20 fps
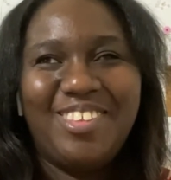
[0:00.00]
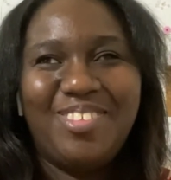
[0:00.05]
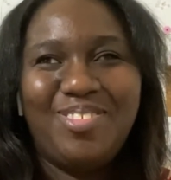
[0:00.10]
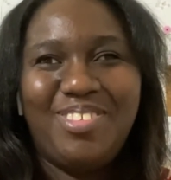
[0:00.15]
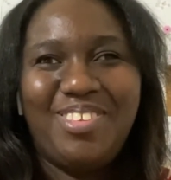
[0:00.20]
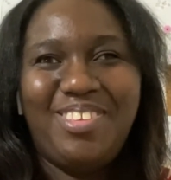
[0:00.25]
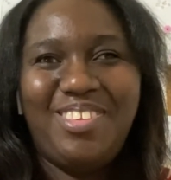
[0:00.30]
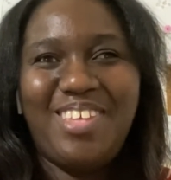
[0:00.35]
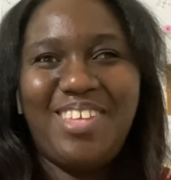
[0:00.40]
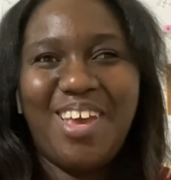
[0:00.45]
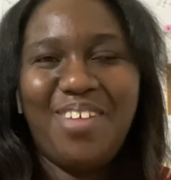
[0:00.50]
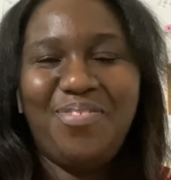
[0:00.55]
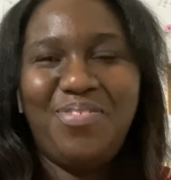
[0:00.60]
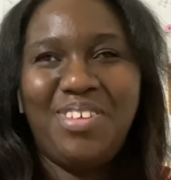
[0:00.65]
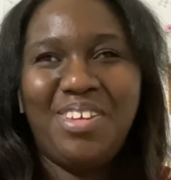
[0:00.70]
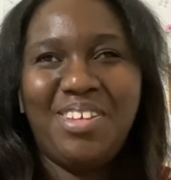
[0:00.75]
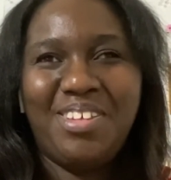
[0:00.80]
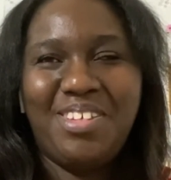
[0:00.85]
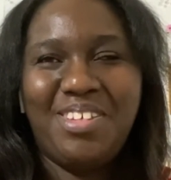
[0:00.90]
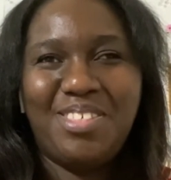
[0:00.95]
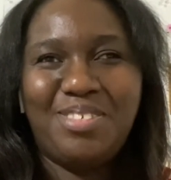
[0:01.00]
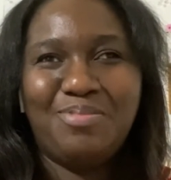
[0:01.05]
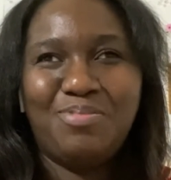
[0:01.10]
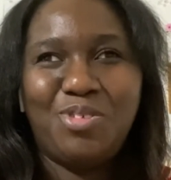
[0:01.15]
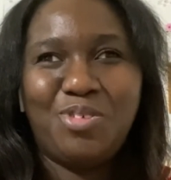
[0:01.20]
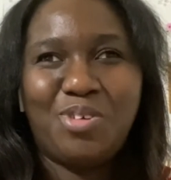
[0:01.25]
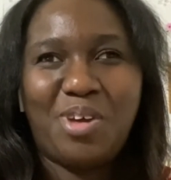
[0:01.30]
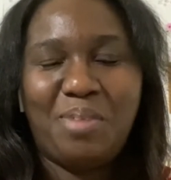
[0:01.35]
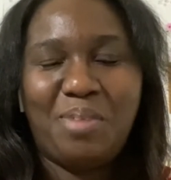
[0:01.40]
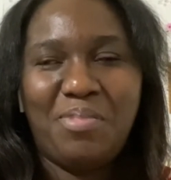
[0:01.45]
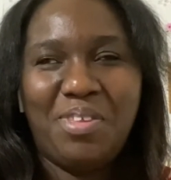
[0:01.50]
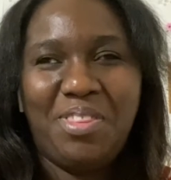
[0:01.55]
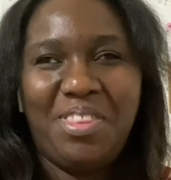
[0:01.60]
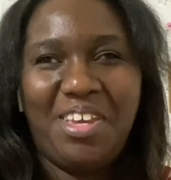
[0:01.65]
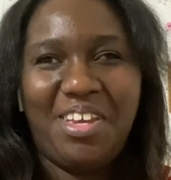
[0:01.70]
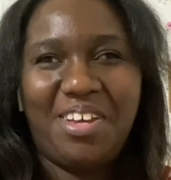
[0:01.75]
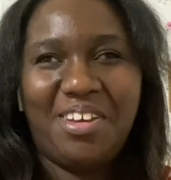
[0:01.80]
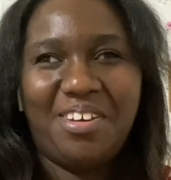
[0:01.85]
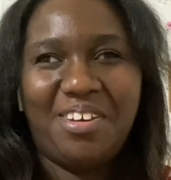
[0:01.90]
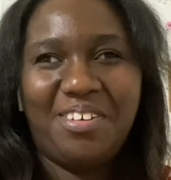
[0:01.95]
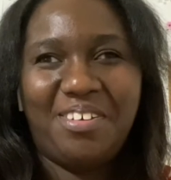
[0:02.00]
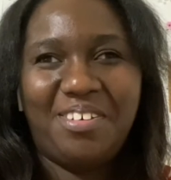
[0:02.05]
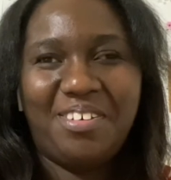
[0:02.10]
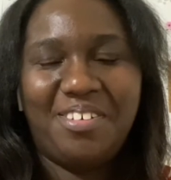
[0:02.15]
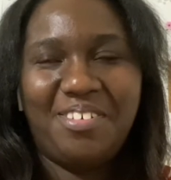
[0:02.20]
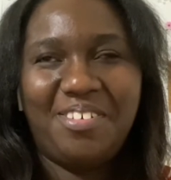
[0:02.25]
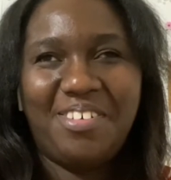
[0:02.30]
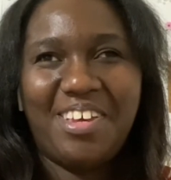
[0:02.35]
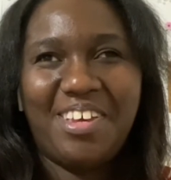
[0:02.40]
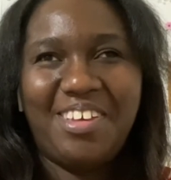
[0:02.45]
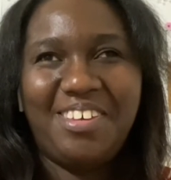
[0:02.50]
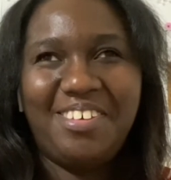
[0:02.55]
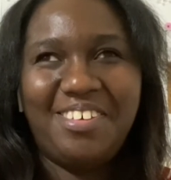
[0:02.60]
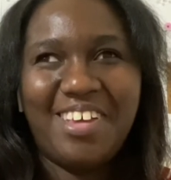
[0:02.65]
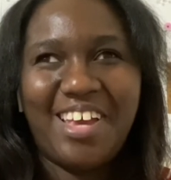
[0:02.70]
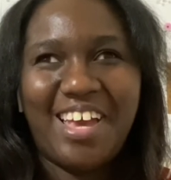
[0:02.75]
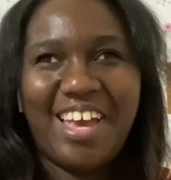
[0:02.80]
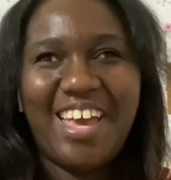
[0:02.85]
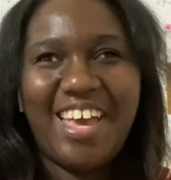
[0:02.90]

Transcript: Definitely some drama there, okay, you guys?